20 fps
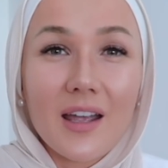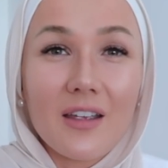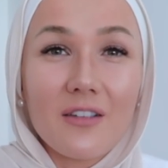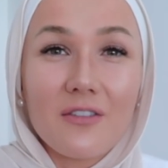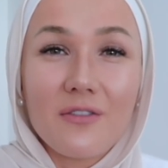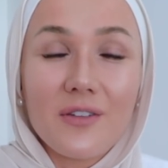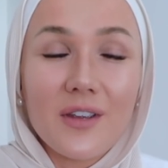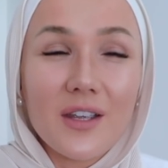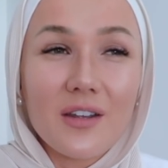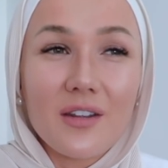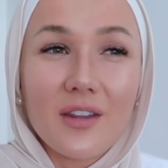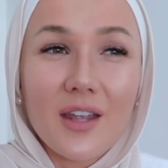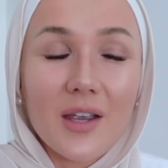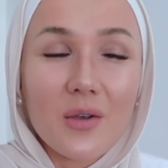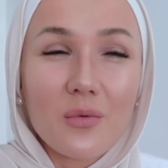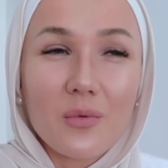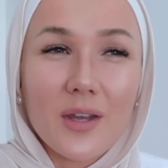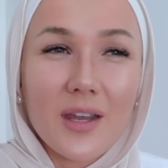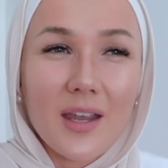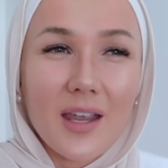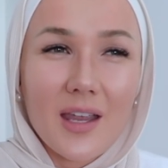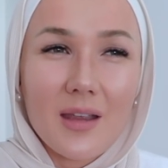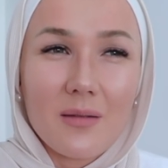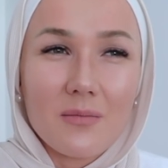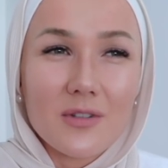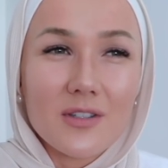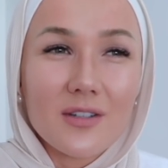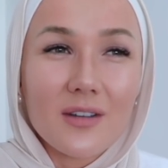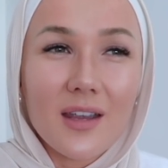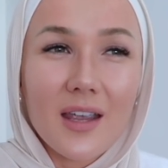I feel like we
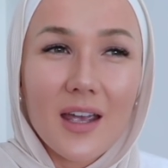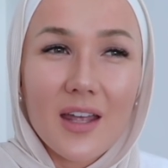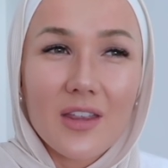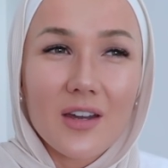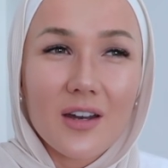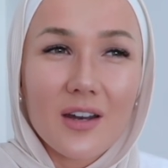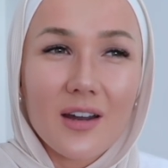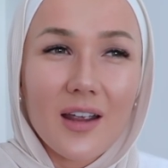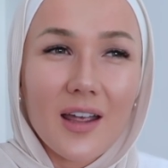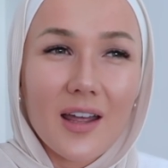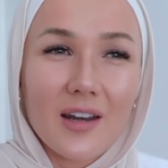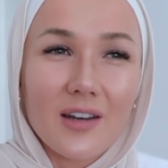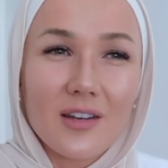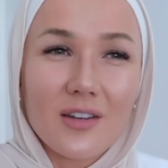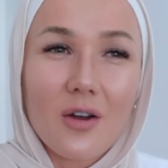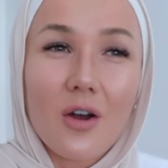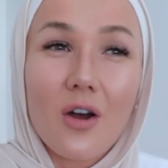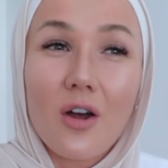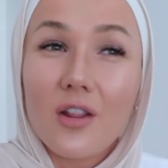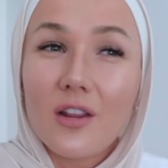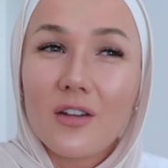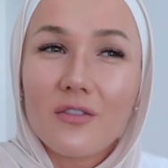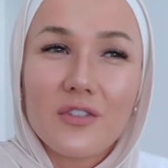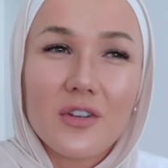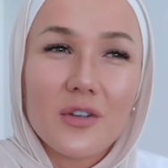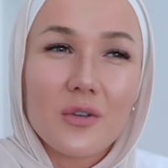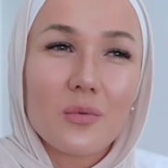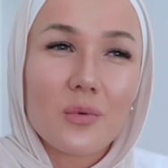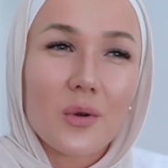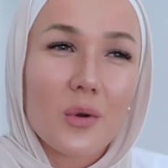came together, and all of
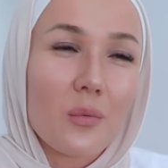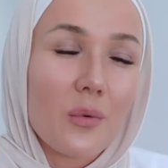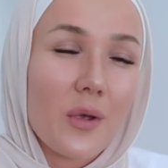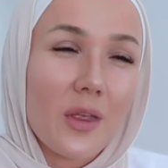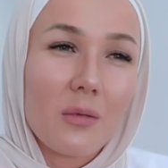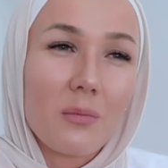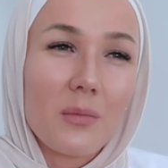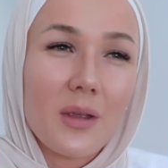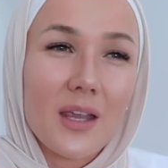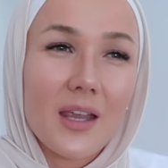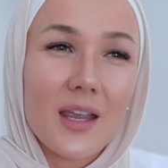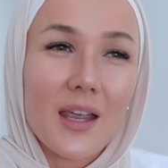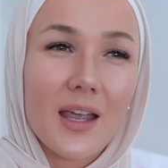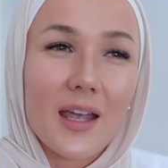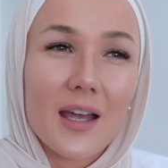you were with me,